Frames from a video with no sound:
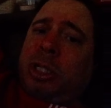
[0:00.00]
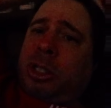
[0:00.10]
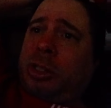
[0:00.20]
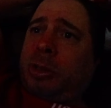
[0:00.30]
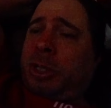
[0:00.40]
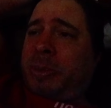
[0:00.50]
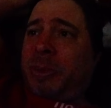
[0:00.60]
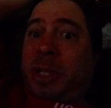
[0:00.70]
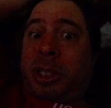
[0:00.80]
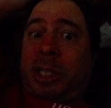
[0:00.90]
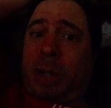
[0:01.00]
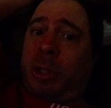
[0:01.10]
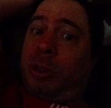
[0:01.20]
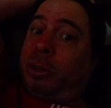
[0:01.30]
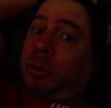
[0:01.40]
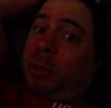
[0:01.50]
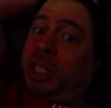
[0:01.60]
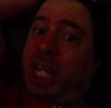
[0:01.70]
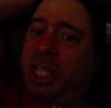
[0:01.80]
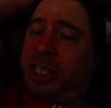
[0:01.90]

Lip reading: So, that was Keith